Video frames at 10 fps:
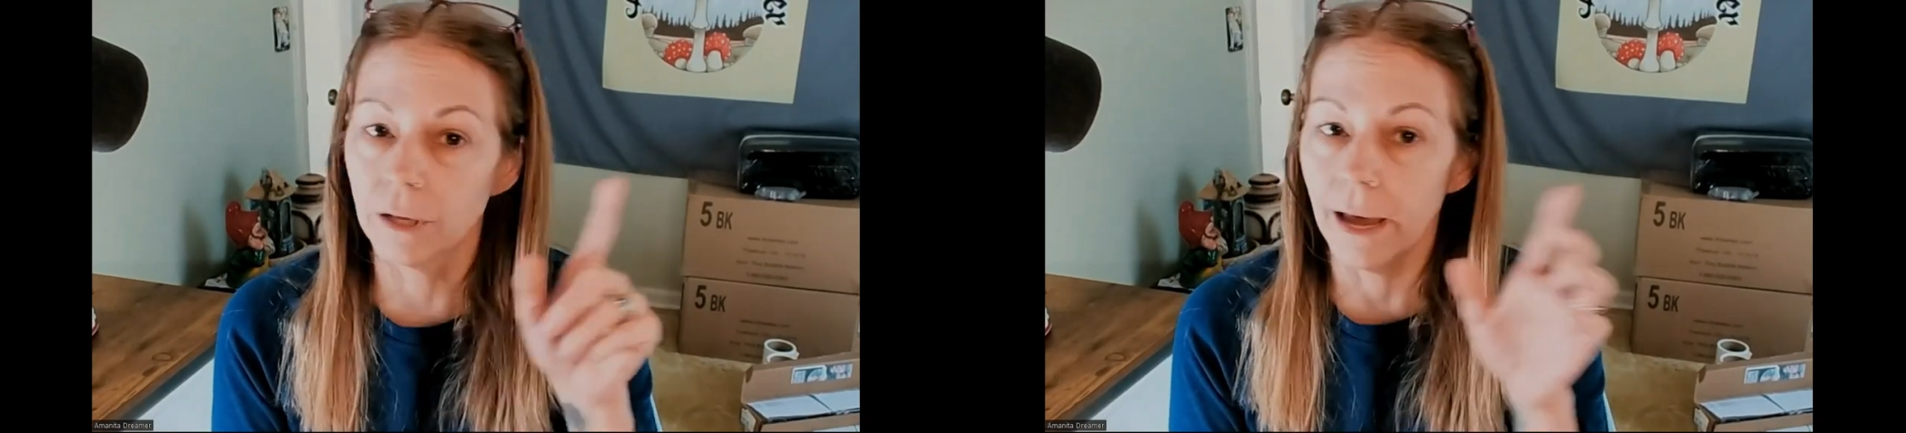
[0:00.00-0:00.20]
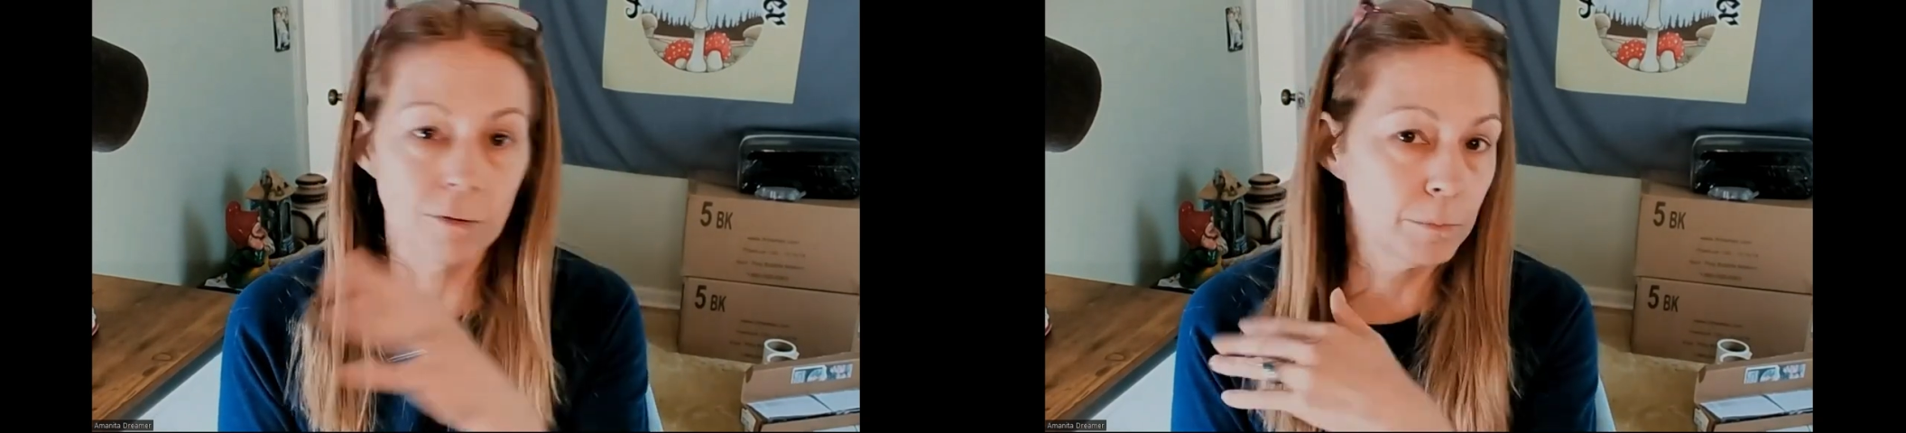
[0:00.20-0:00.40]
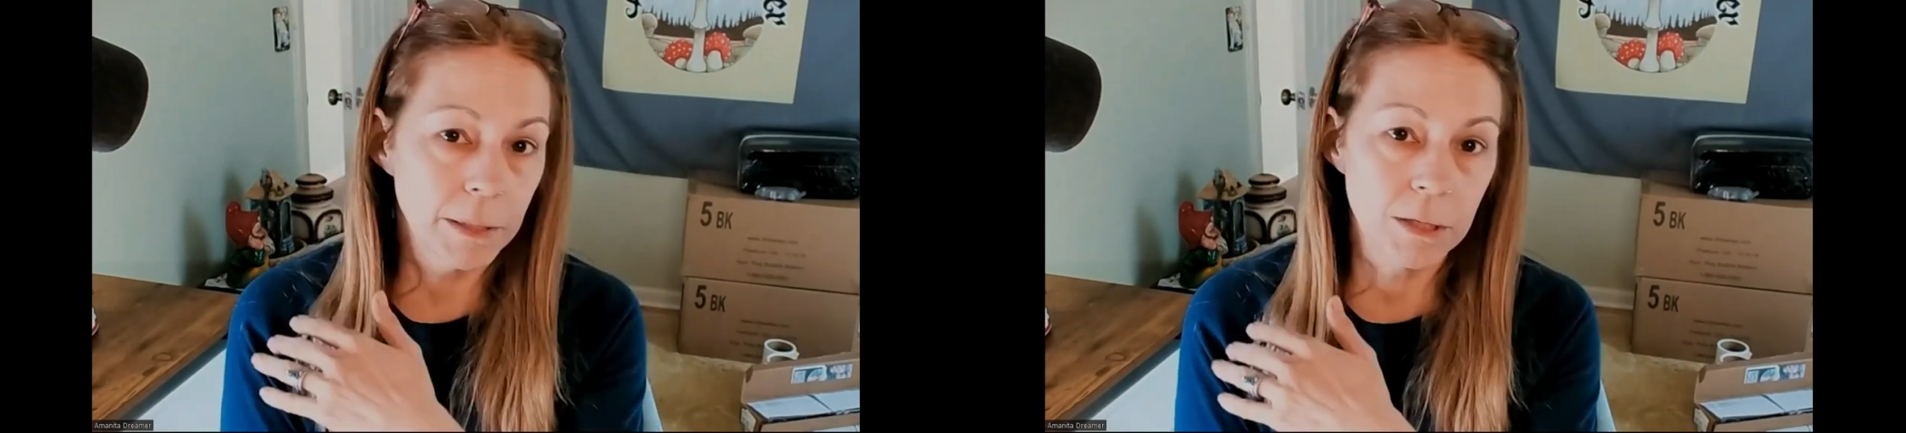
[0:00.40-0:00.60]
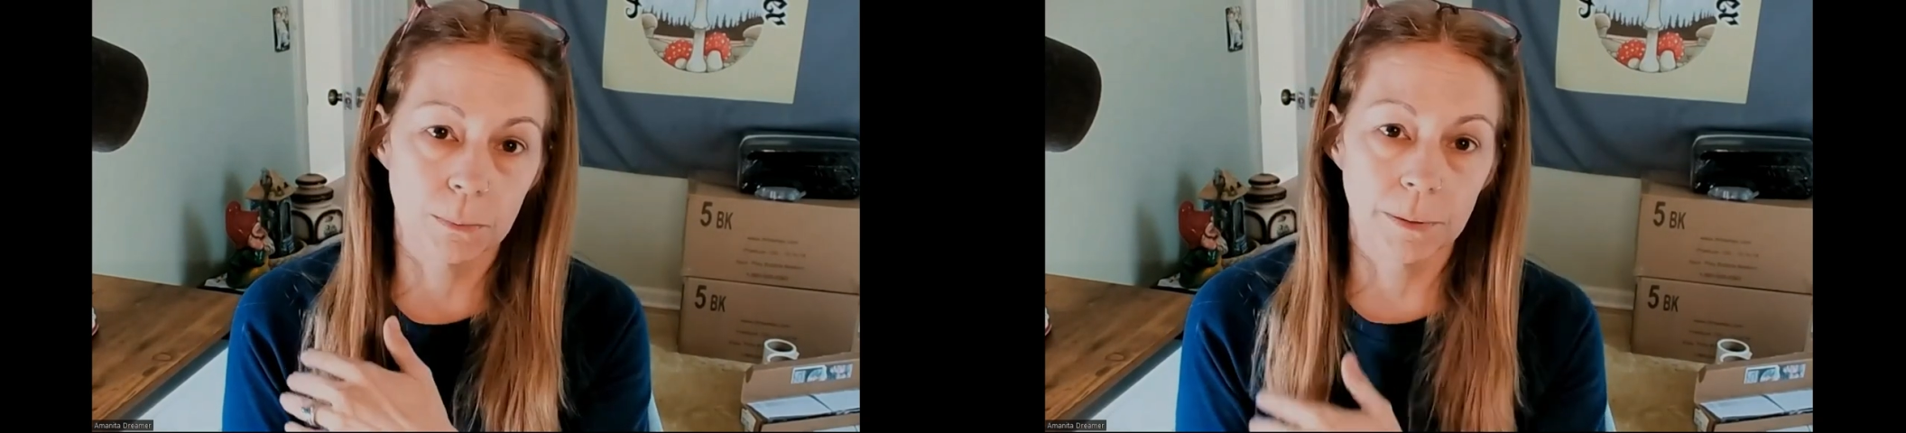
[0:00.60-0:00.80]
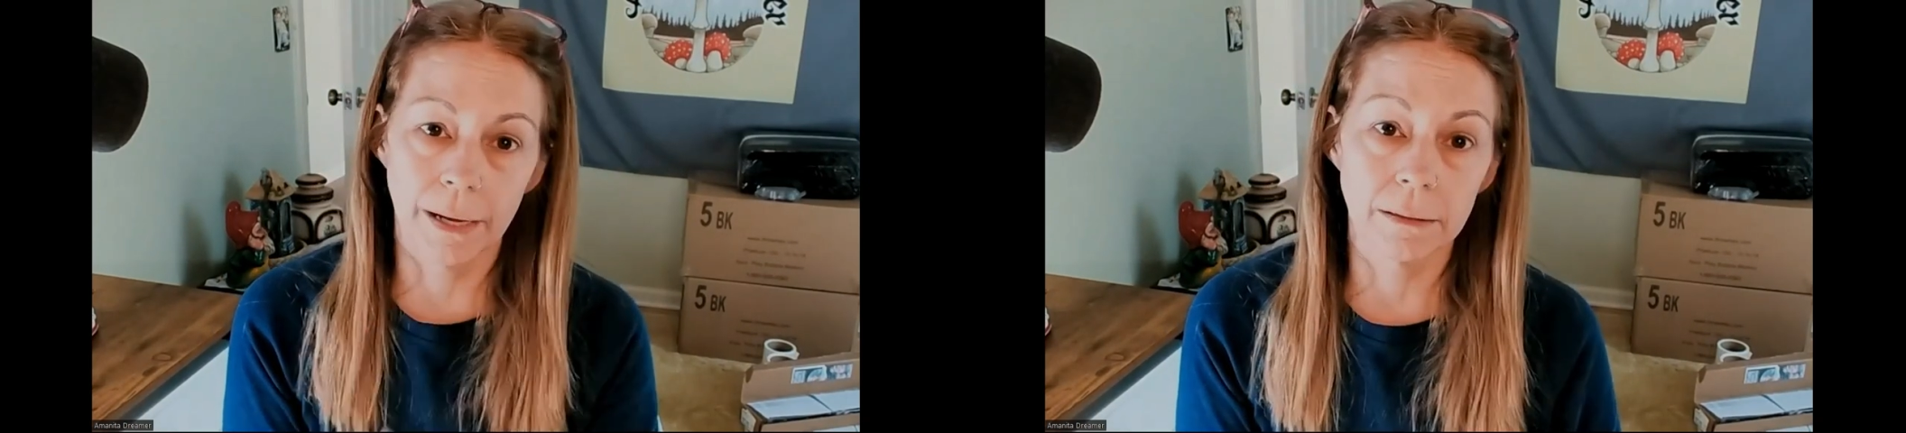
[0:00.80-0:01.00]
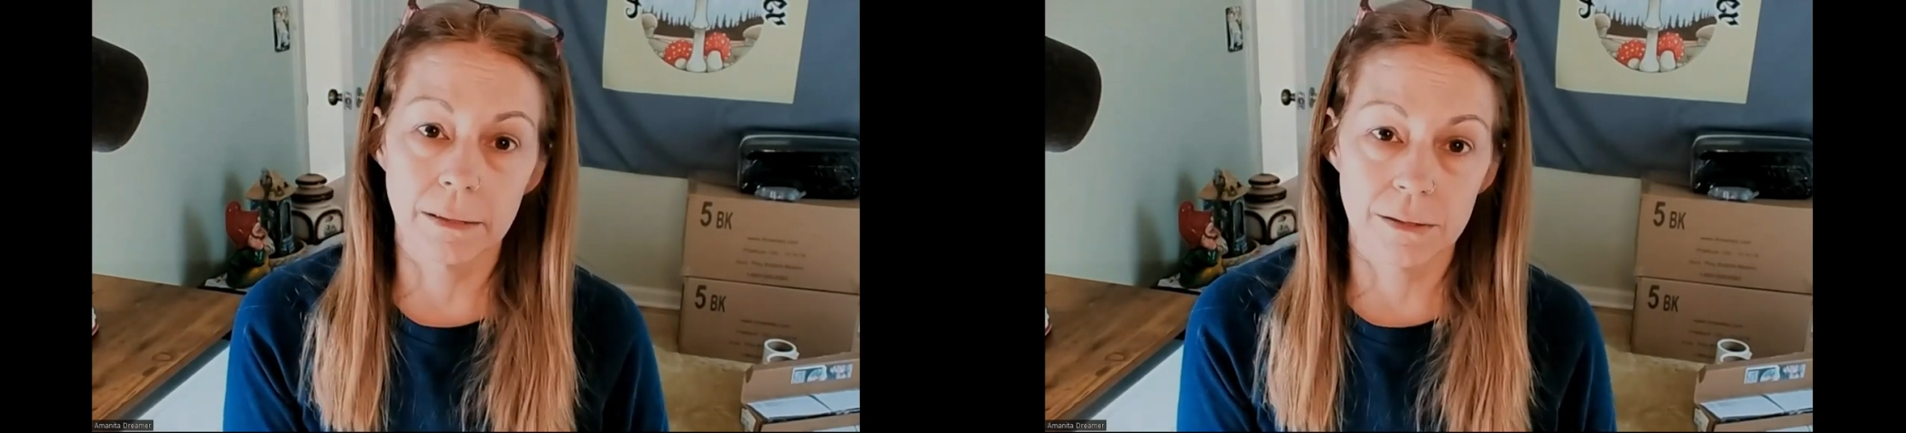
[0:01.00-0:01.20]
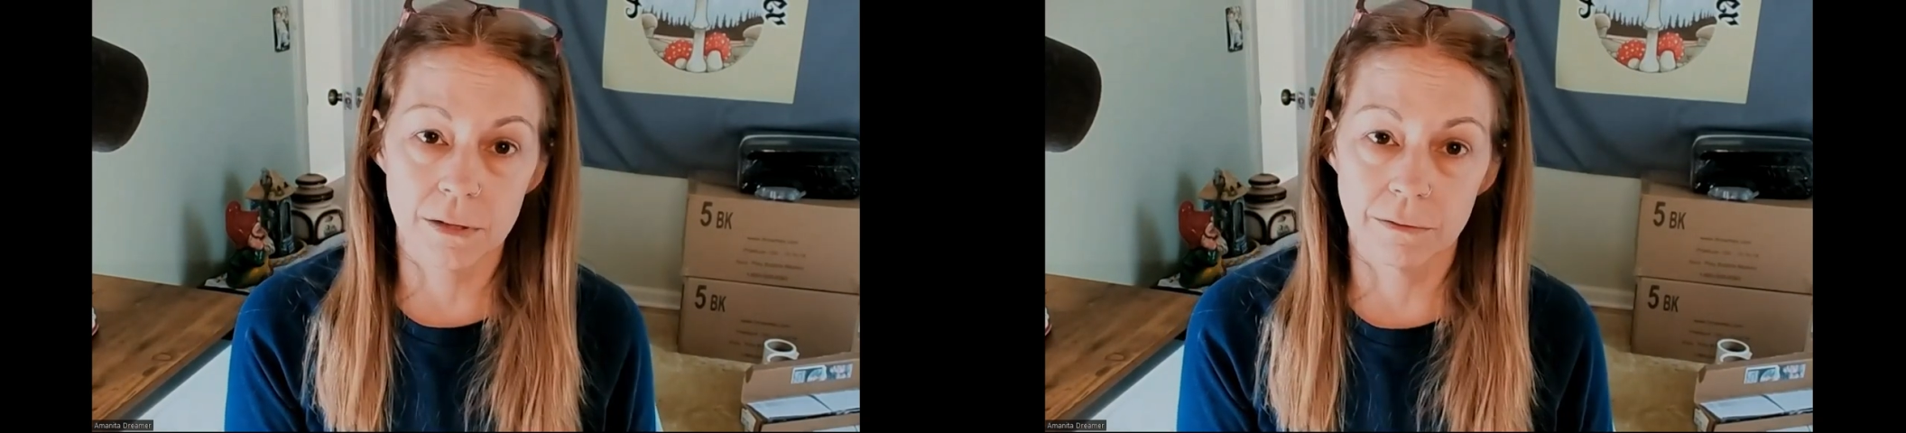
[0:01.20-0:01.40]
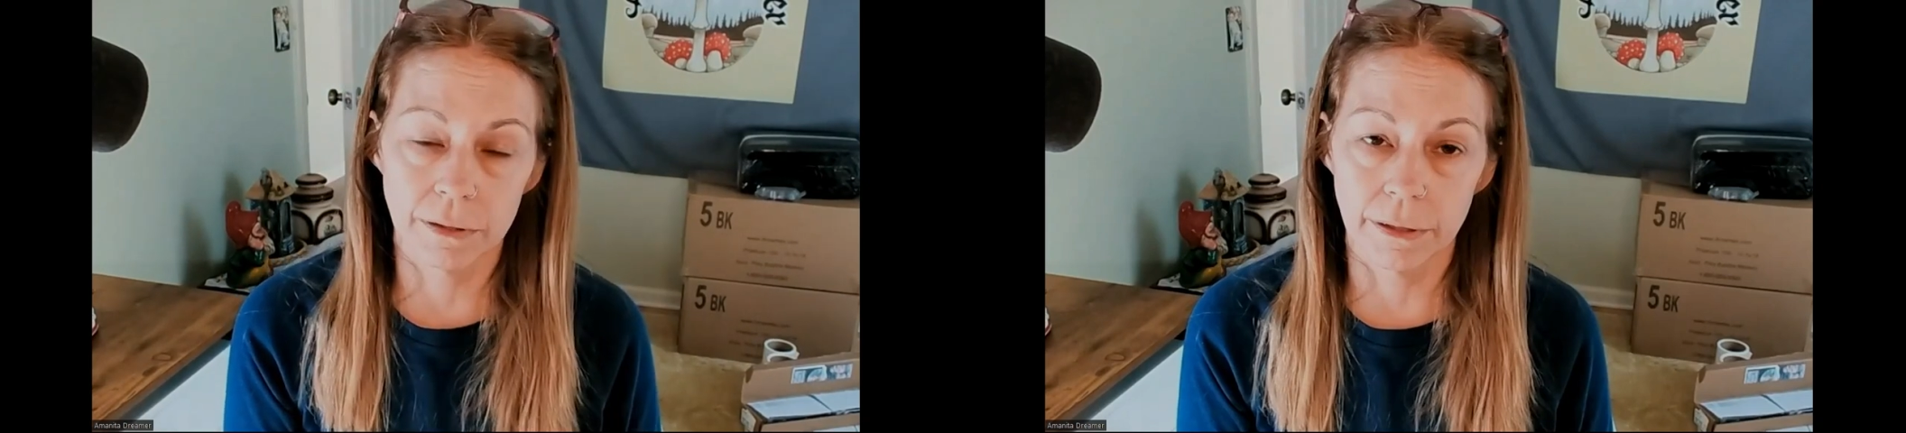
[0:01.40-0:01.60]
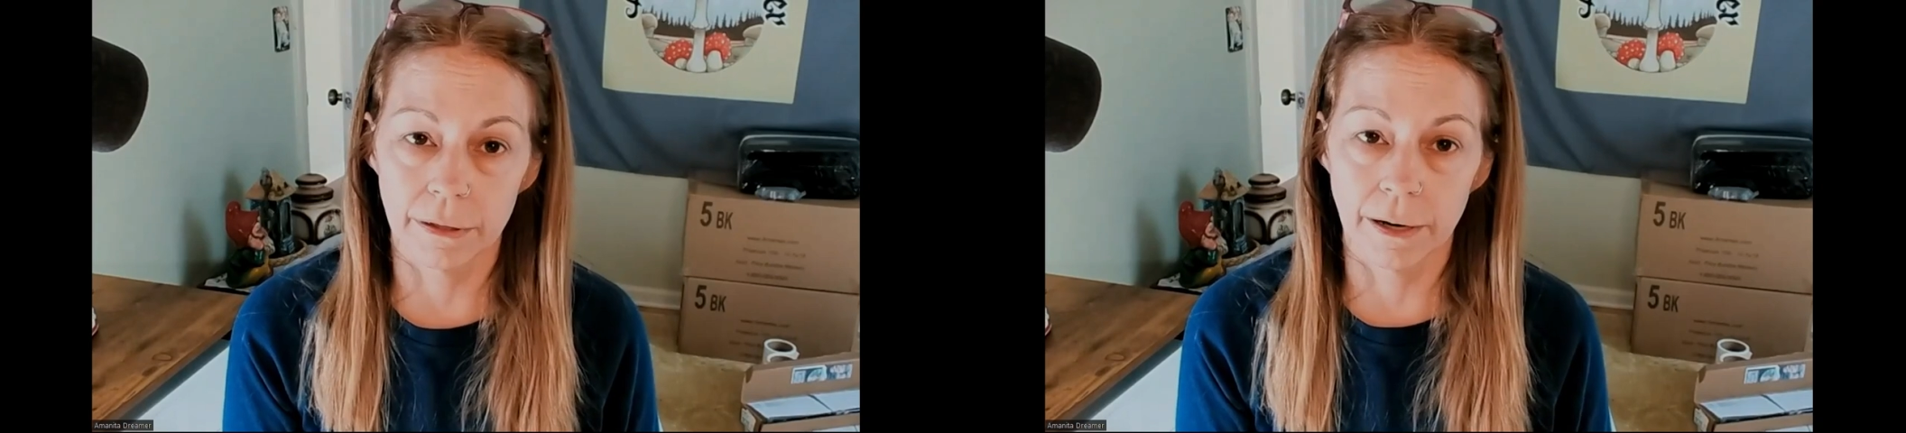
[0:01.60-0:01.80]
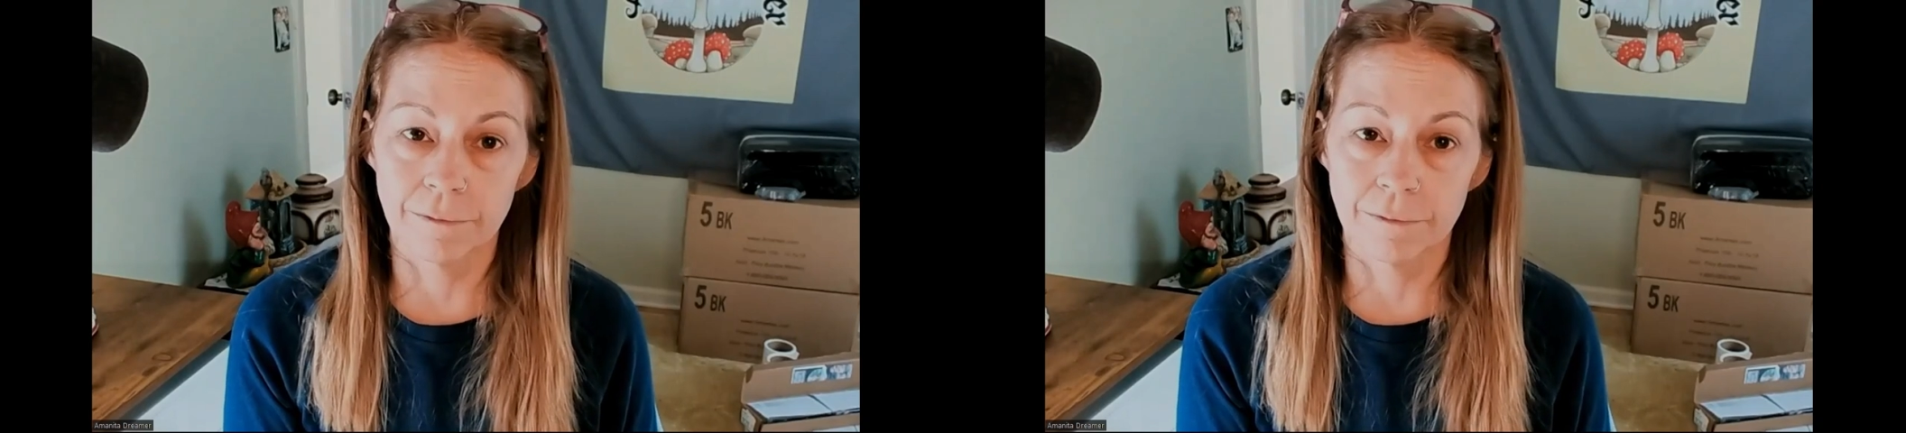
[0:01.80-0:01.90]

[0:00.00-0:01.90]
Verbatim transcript: I have a bunch of playlists over there.